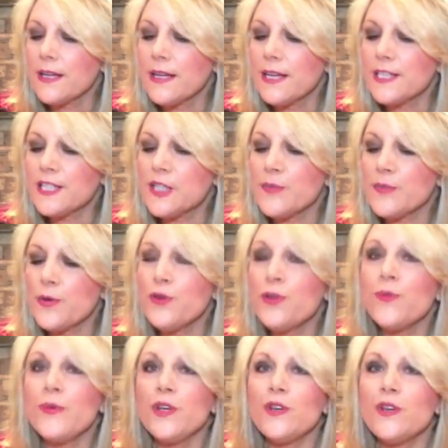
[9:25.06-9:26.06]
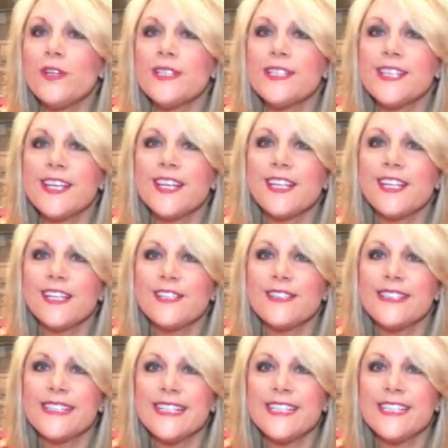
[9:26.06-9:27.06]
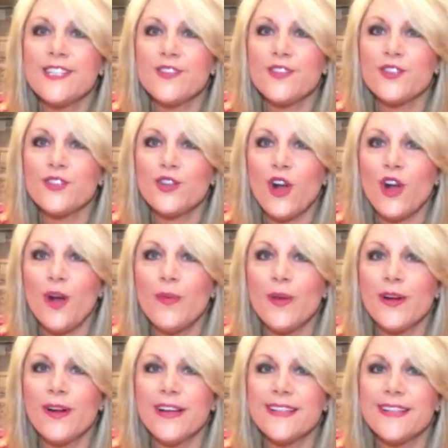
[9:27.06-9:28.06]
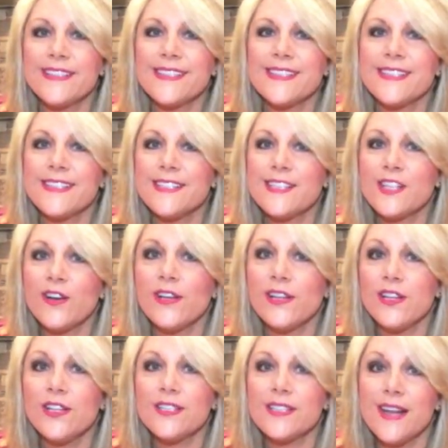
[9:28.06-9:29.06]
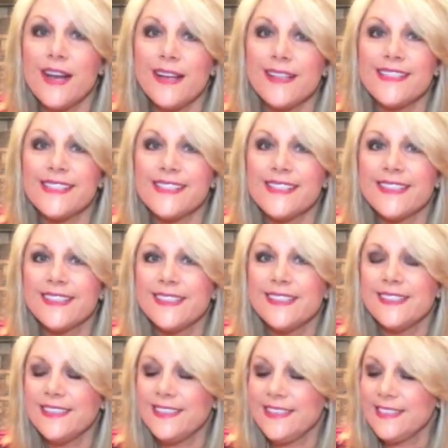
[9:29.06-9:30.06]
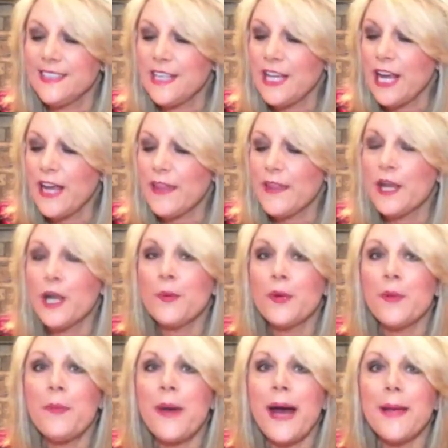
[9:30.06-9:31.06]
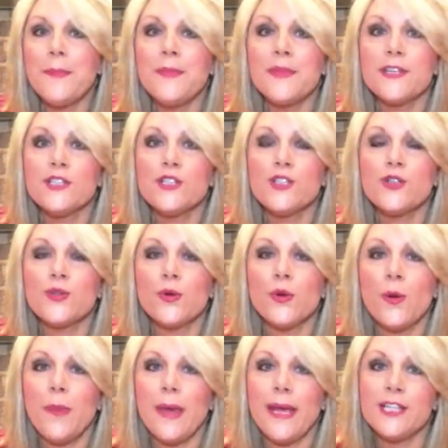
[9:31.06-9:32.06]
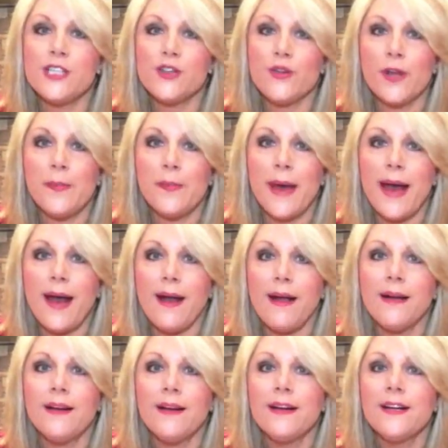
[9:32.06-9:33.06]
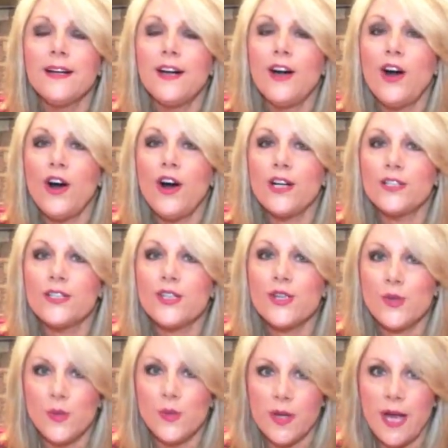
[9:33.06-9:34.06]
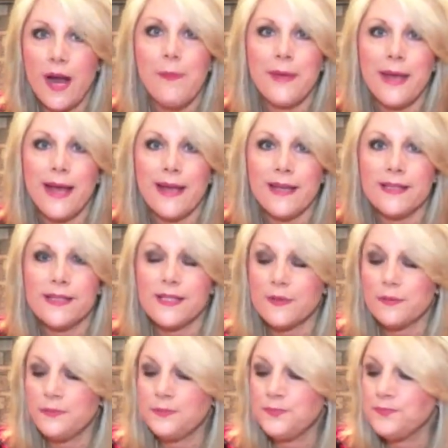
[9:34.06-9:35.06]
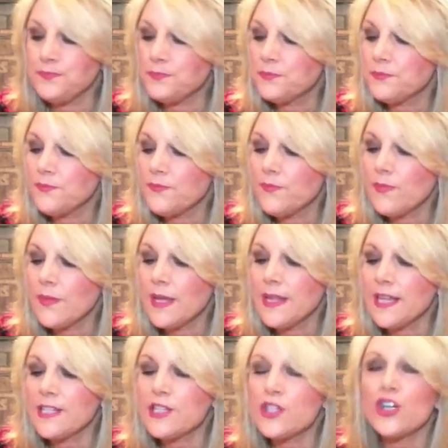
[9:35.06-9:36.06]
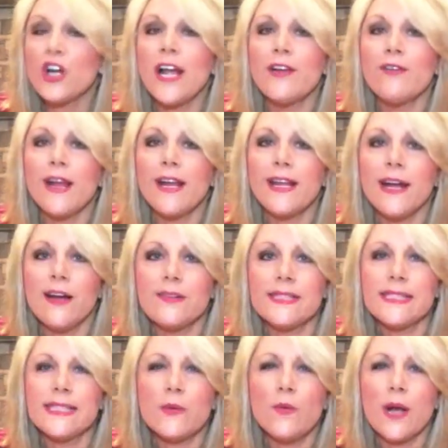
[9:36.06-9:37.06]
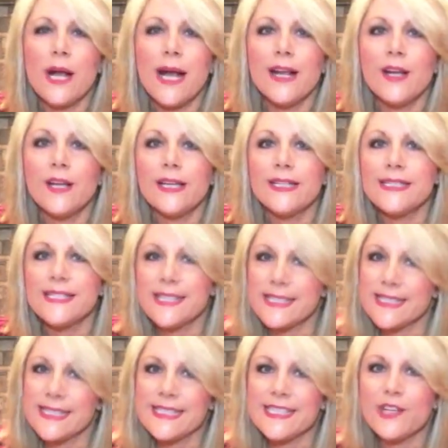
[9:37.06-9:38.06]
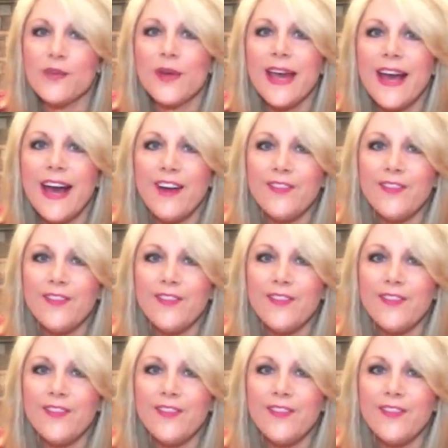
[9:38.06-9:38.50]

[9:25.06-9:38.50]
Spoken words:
It's smooth, and you can see the little seeds of the strawberries. So it looks nice. And then I'm going to pipe this through a pastry bag onto the cupcakes. Let's try it right now and see what kind of consistency we have.